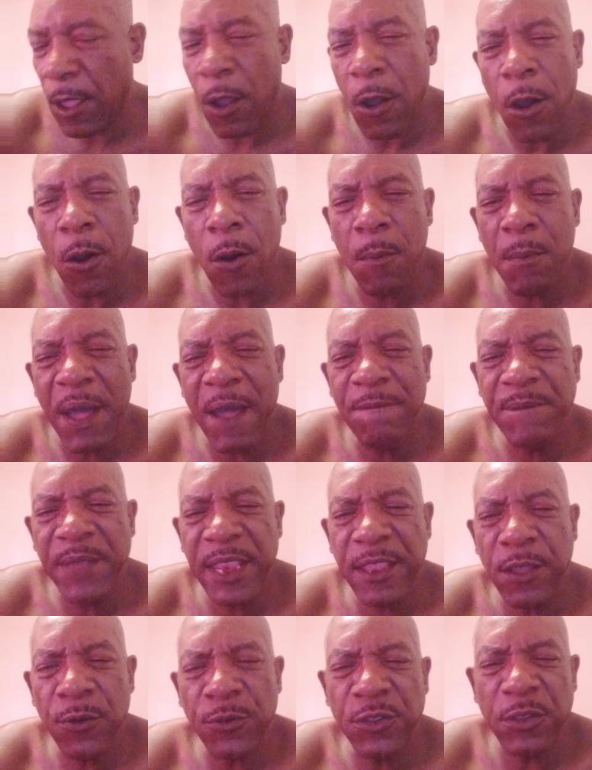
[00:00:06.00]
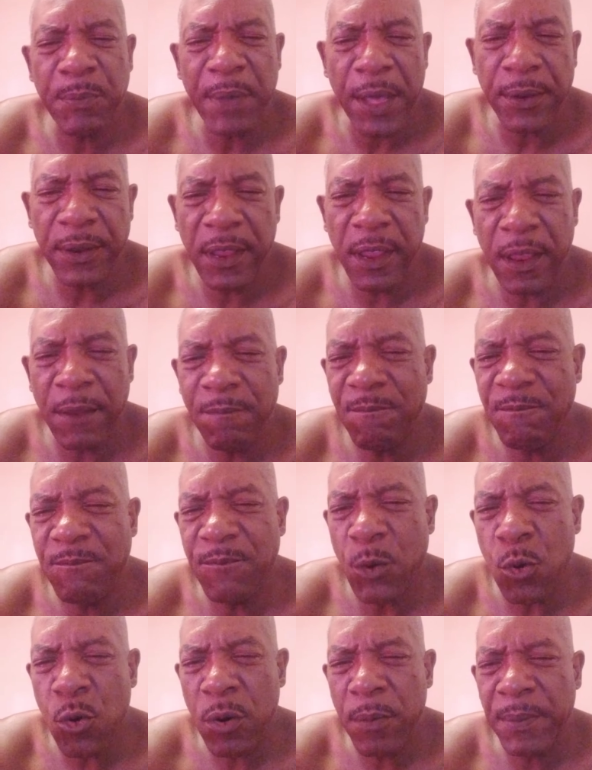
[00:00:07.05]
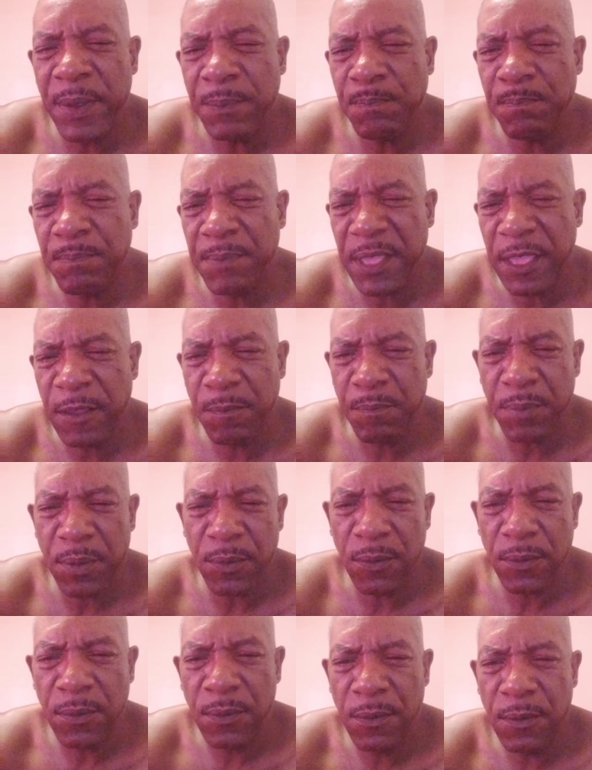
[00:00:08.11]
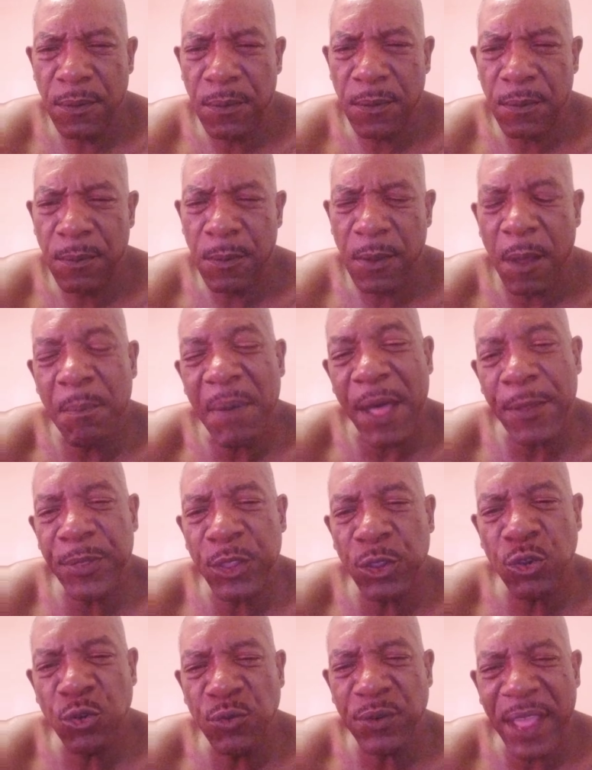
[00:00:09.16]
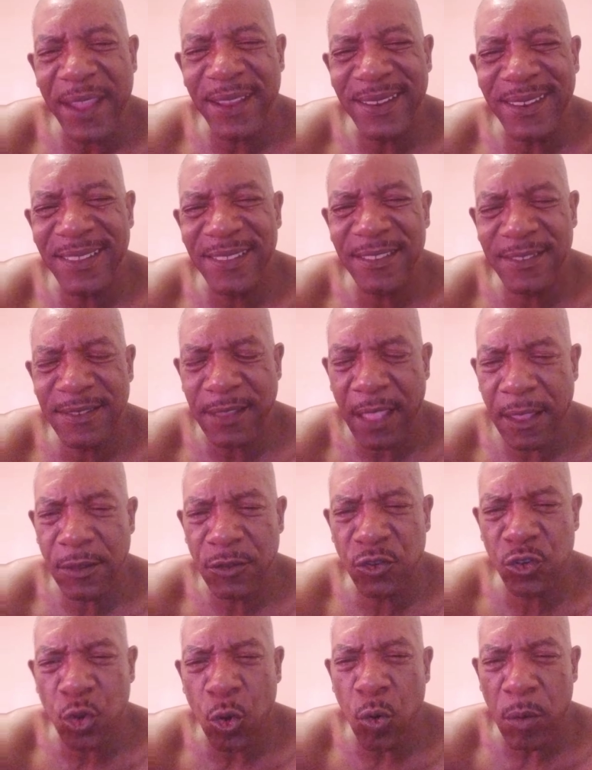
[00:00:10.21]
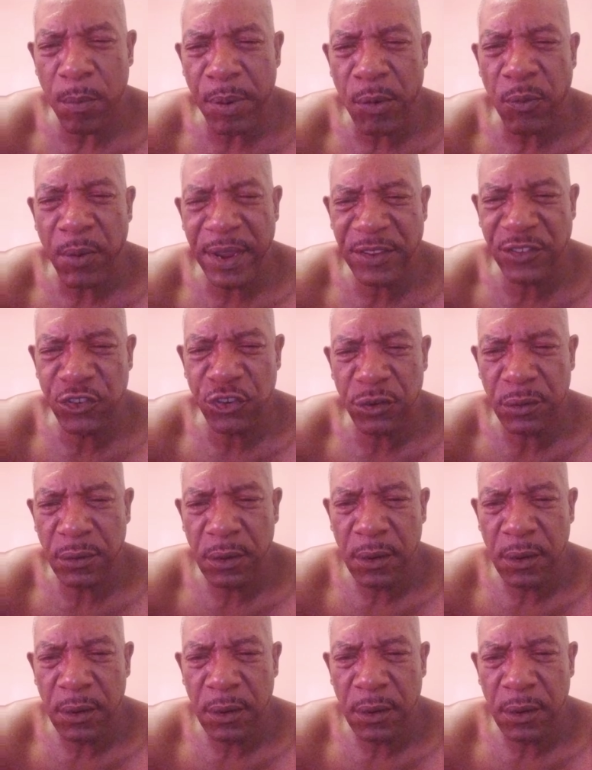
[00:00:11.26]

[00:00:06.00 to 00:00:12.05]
all my videos about informing people about the United States Corporation.